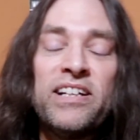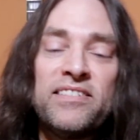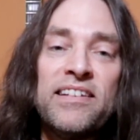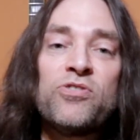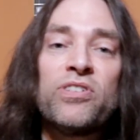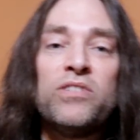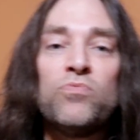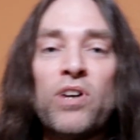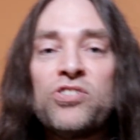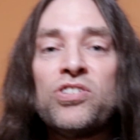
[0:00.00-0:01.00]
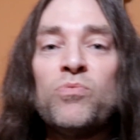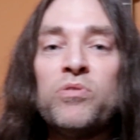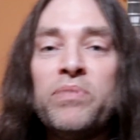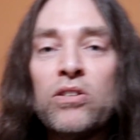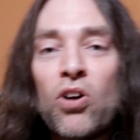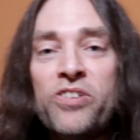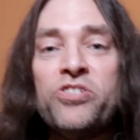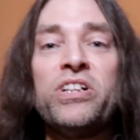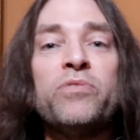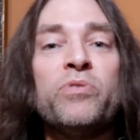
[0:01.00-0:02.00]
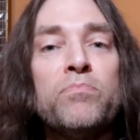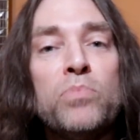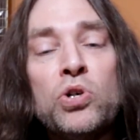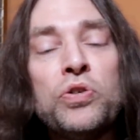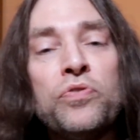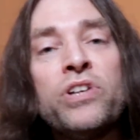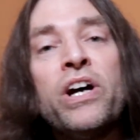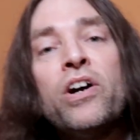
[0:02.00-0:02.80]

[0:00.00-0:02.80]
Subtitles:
Essentially, Russia would be largely removed